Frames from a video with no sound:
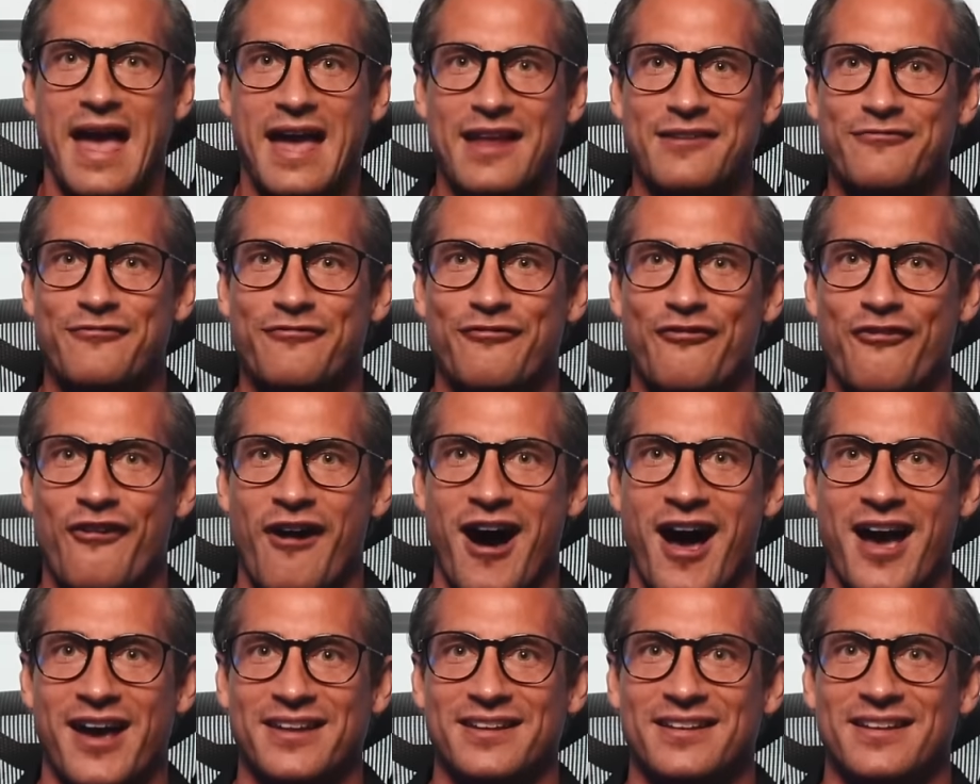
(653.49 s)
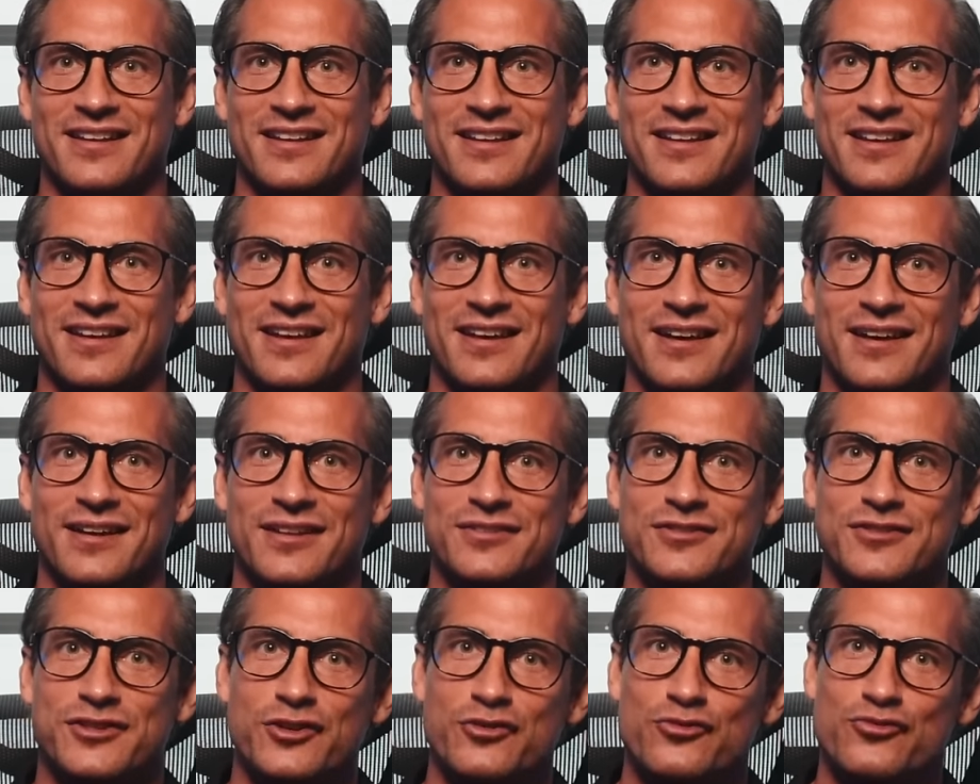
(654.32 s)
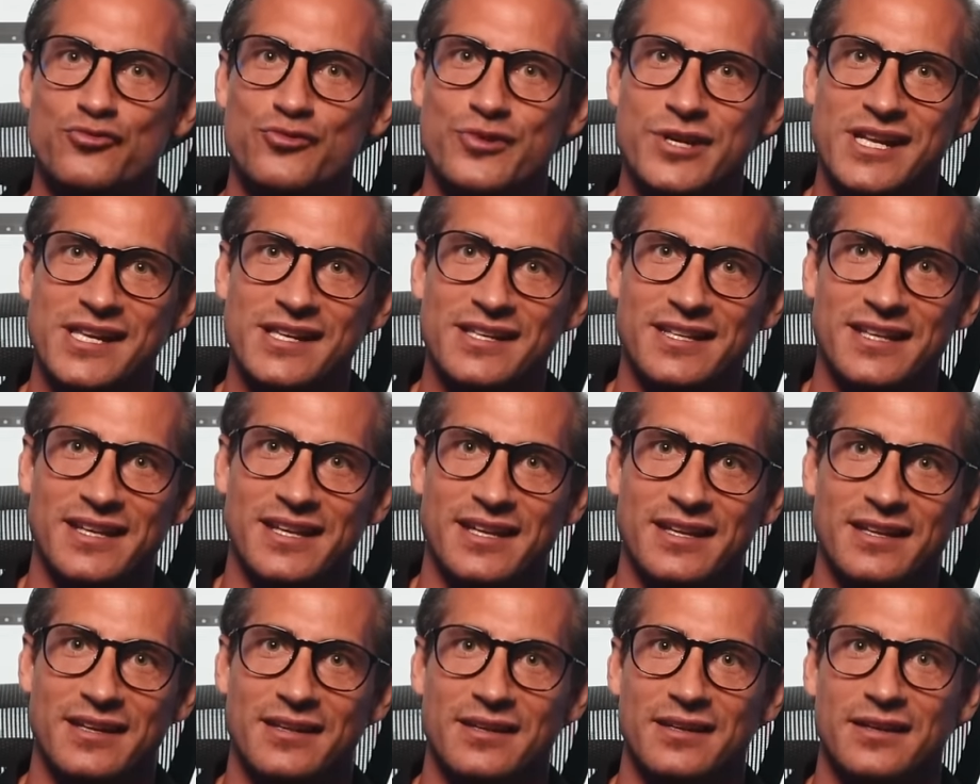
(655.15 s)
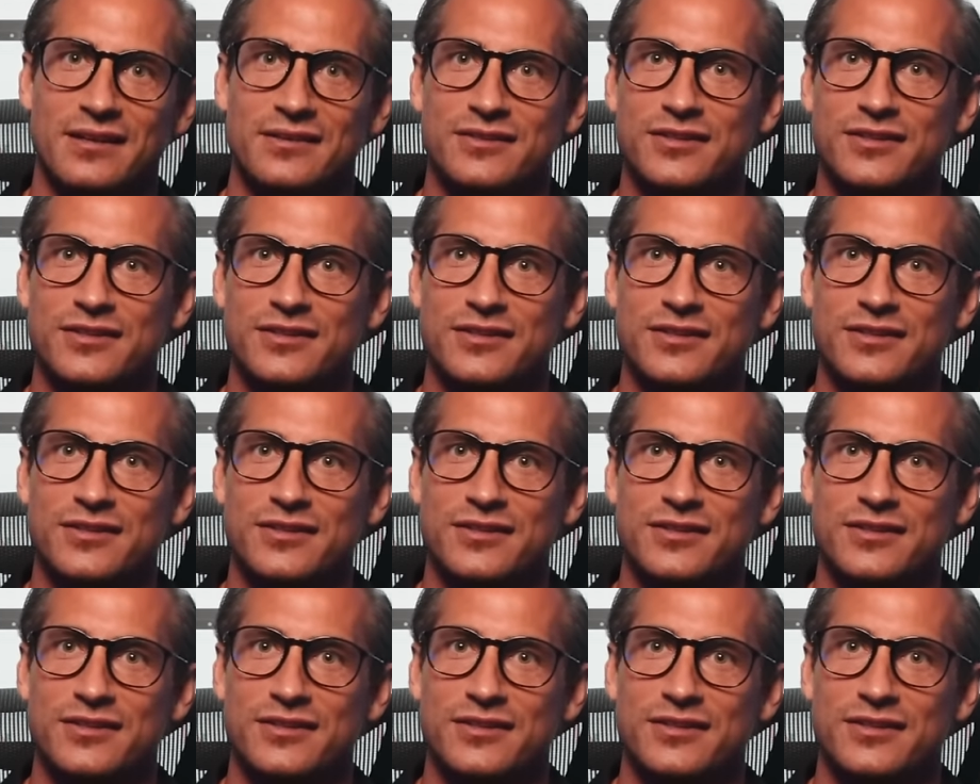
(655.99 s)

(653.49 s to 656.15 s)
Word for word: And finally, the real deal,